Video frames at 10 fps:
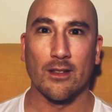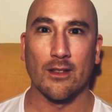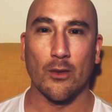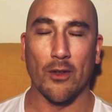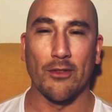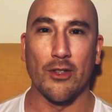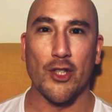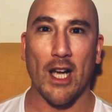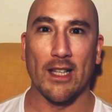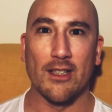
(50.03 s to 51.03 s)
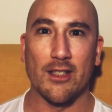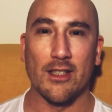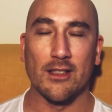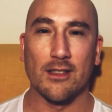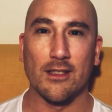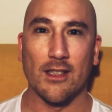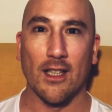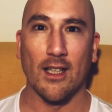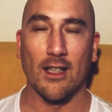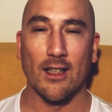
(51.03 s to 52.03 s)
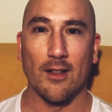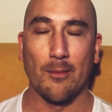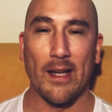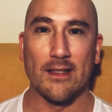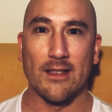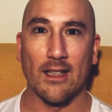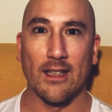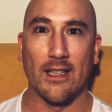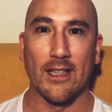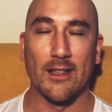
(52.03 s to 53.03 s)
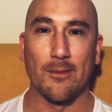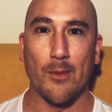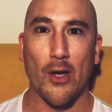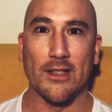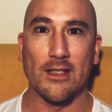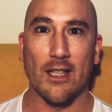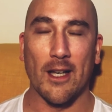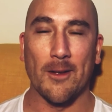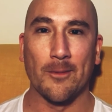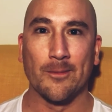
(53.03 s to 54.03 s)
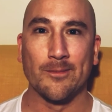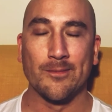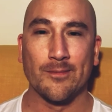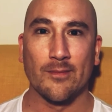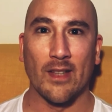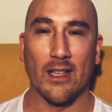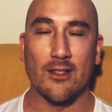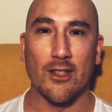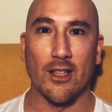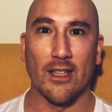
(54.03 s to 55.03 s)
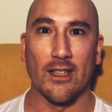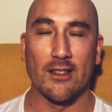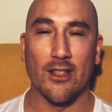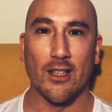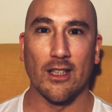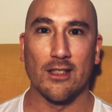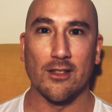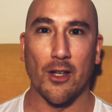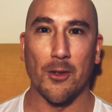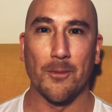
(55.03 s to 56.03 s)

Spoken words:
a few challenges mentally, mindset, externally and internally. So